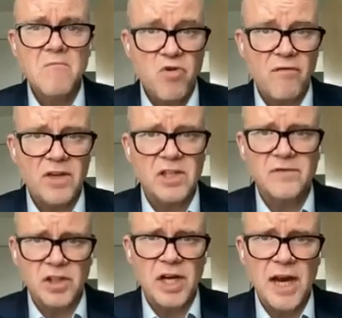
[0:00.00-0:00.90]
profits
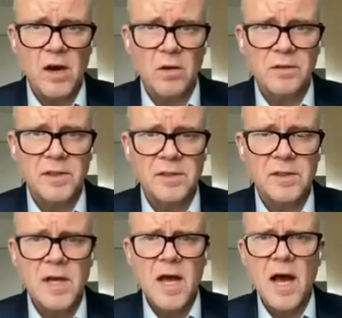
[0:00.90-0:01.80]
for
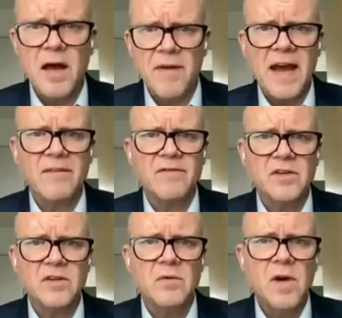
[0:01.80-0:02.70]
shareholders. Uh, they have
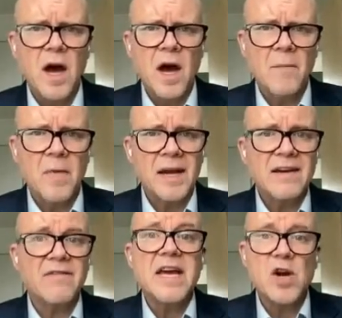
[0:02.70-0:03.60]
to um,
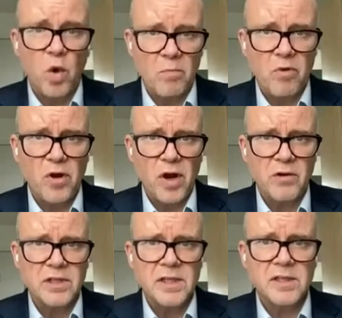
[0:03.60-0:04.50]
give equal
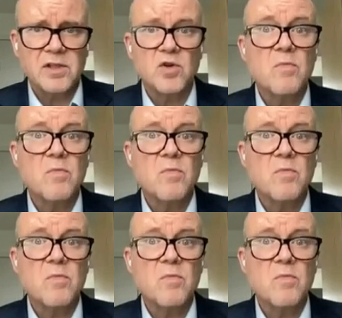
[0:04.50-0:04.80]
priority to